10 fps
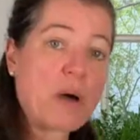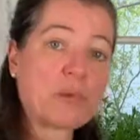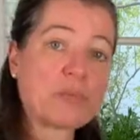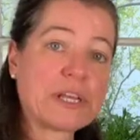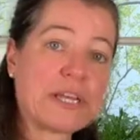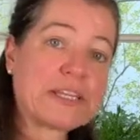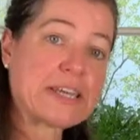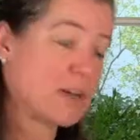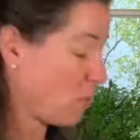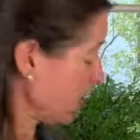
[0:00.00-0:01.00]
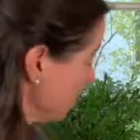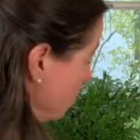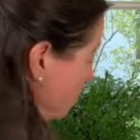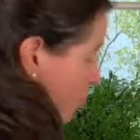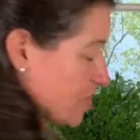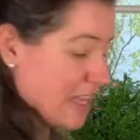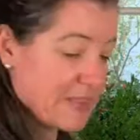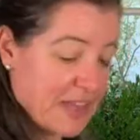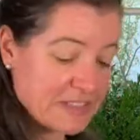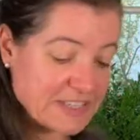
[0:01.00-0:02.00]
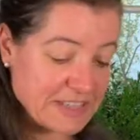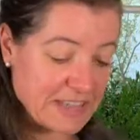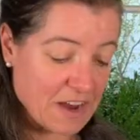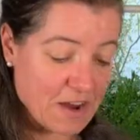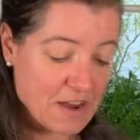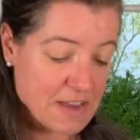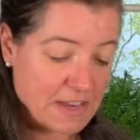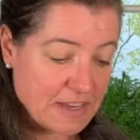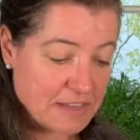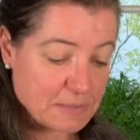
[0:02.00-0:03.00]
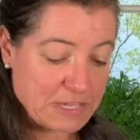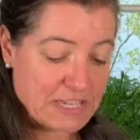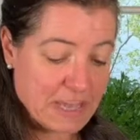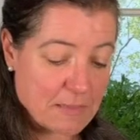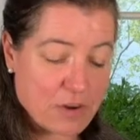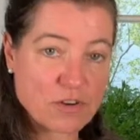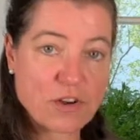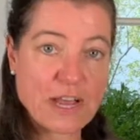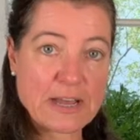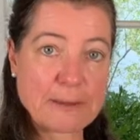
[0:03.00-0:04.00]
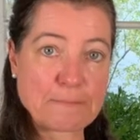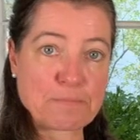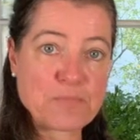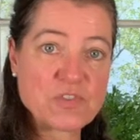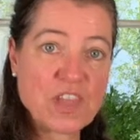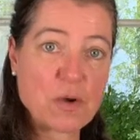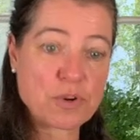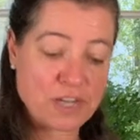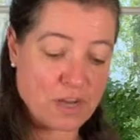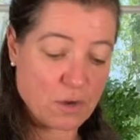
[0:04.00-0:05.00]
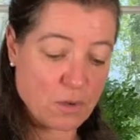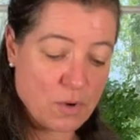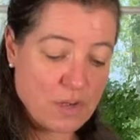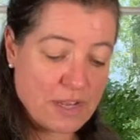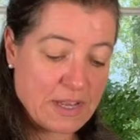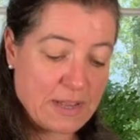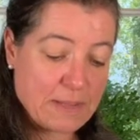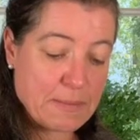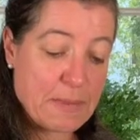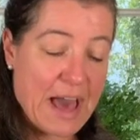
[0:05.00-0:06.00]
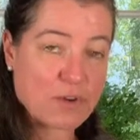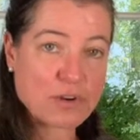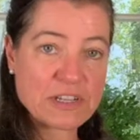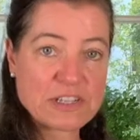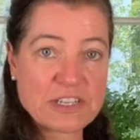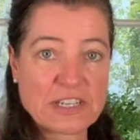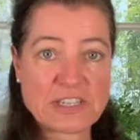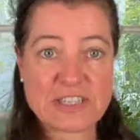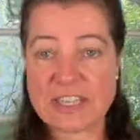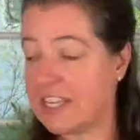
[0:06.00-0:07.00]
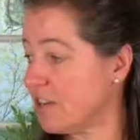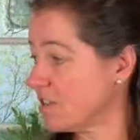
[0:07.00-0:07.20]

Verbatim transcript: probably take a while, so we'll just let that sit there. In the meantime, our um, sourdough batter is gonna sit here